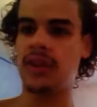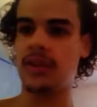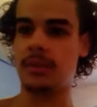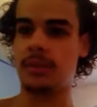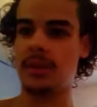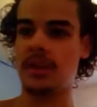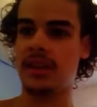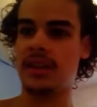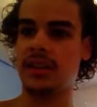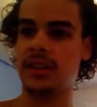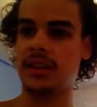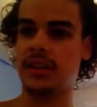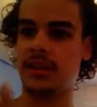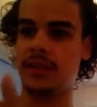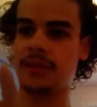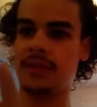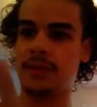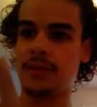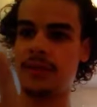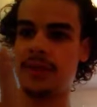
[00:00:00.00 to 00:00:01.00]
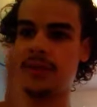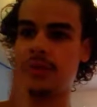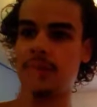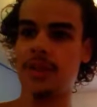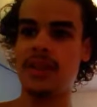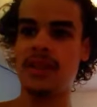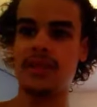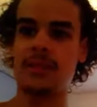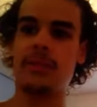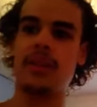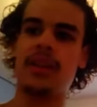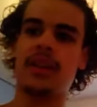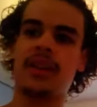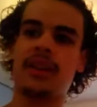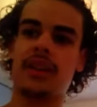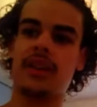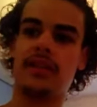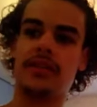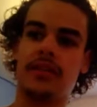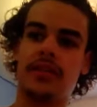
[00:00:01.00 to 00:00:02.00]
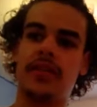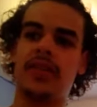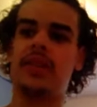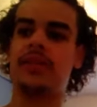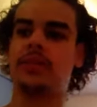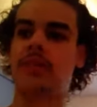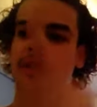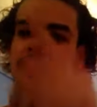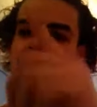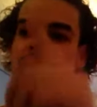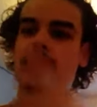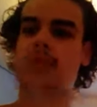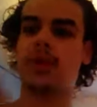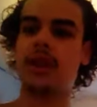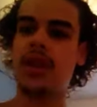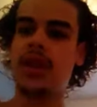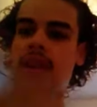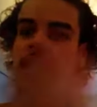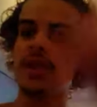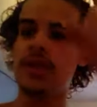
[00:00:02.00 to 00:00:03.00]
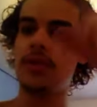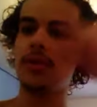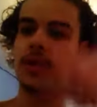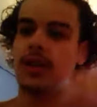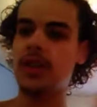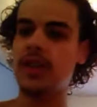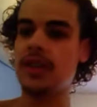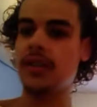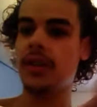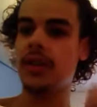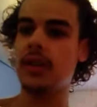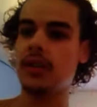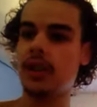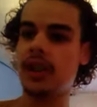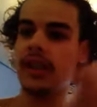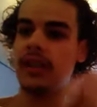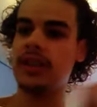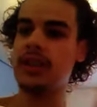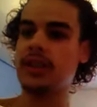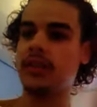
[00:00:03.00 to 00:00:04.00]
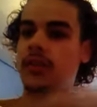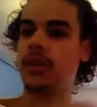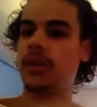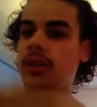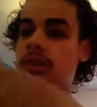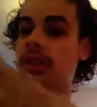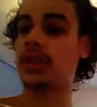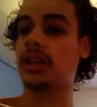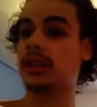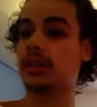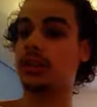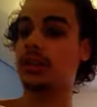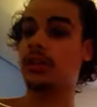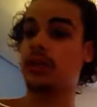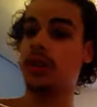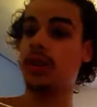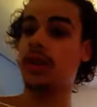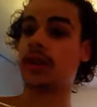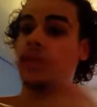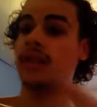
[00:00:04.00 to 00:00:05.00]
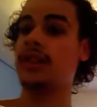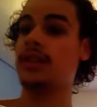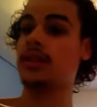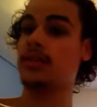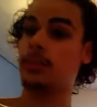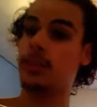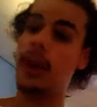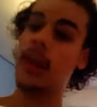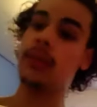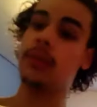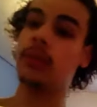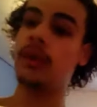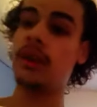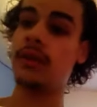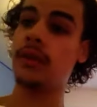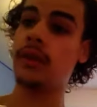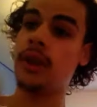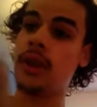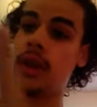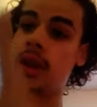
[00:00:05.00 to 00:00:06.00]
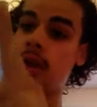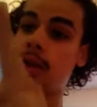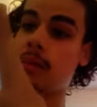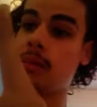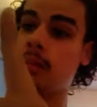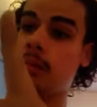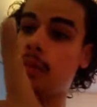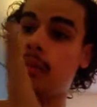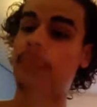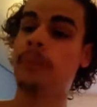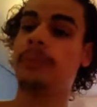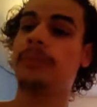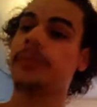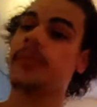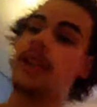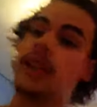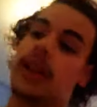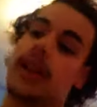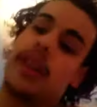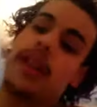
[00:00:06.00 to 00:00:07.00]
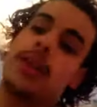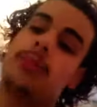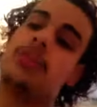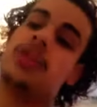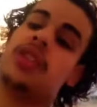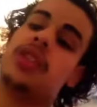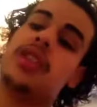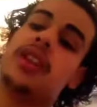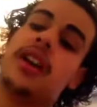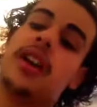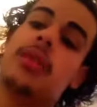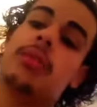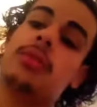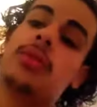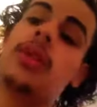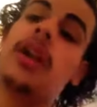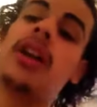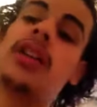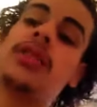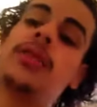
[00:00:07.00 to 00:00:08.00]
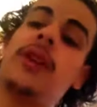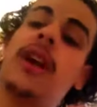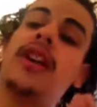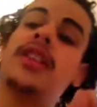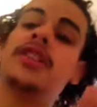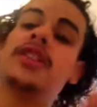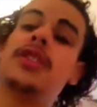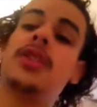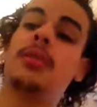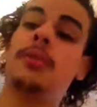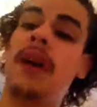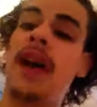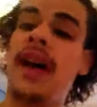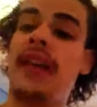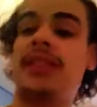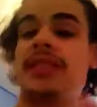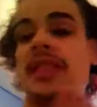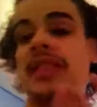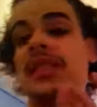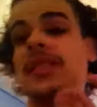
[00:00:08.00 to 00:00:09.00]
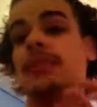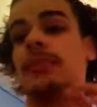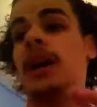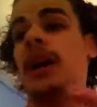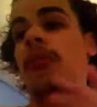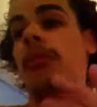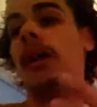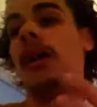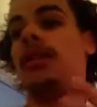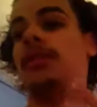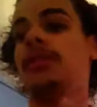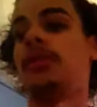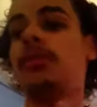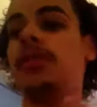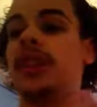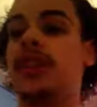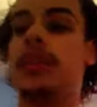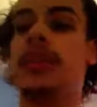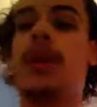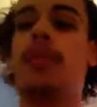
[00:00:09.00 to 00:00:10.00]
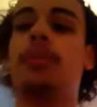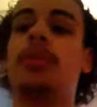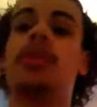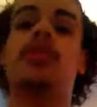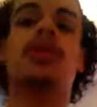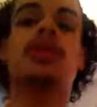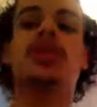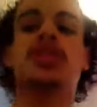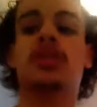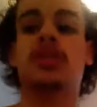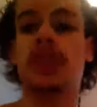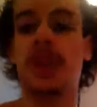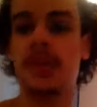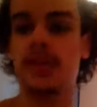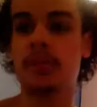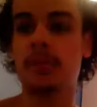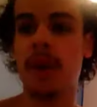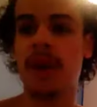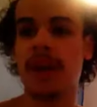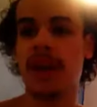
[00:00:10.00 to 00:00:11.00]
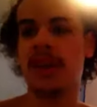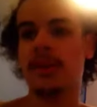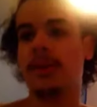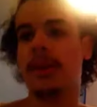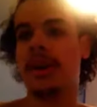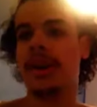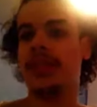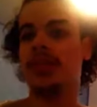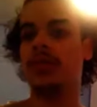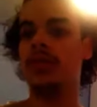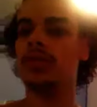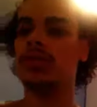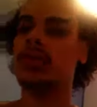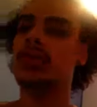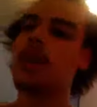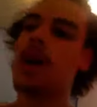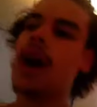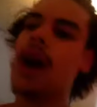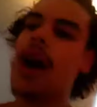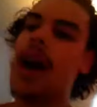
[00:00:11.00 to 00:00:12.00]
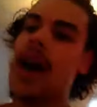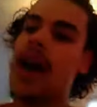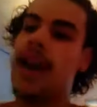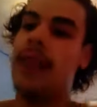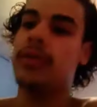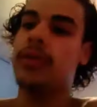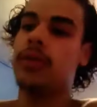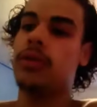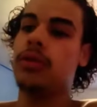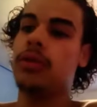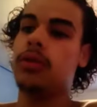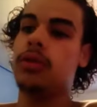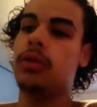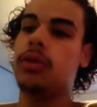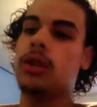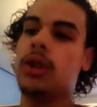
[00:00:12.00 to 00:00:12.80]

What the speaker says: Somebody can come from this way. Somebody can come from this way. This way. You can even go like this. It'll take a little longer if that's your path, whatever. Boom. And I'm just here to help you guys find your path. This is my path for me. I'm not pushing this on everybody. Everybody has to do this. This is what I have to do.